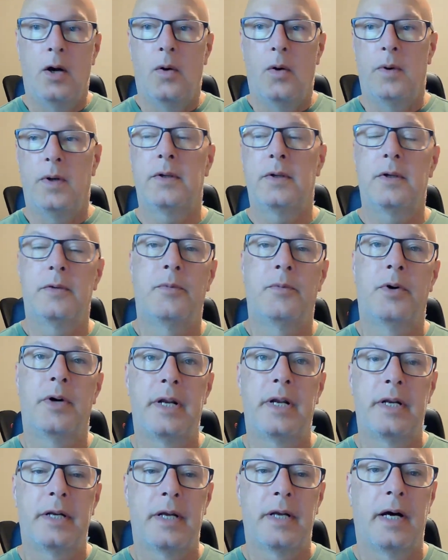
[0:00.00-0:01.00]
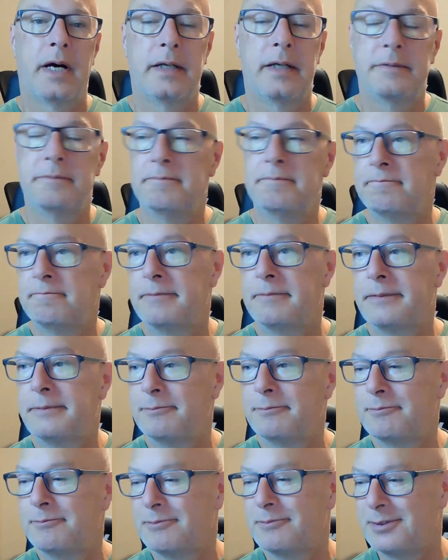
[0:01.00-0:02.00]
Well, good morning.
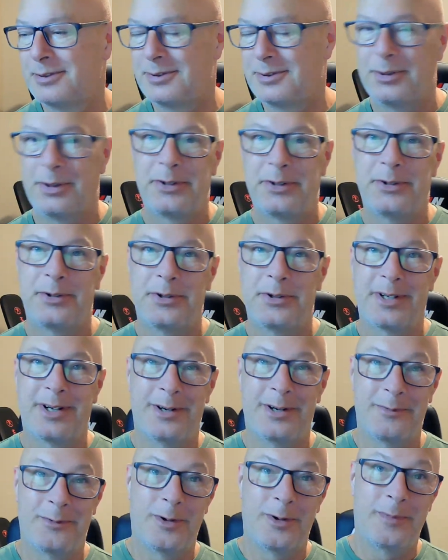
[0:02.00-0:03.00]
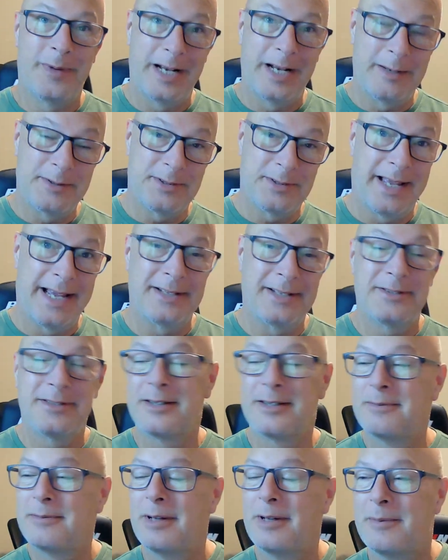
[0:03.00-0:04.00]
It's North Dakota Carnivore. My name is
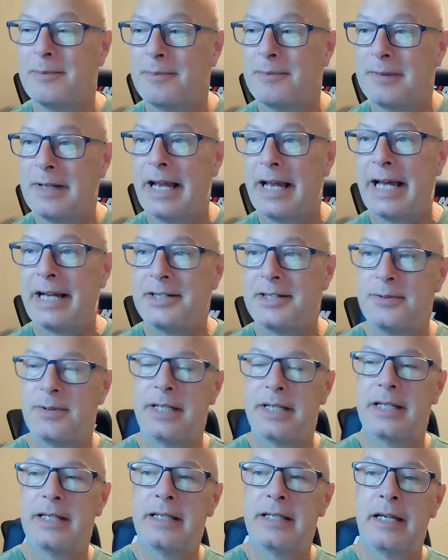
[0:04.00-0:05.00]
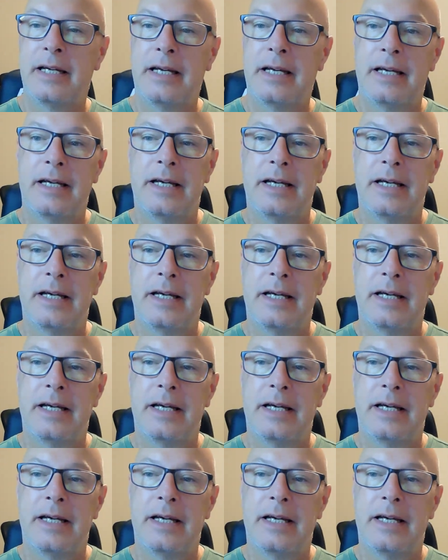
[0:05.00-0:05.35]
Lance. I'm at you again.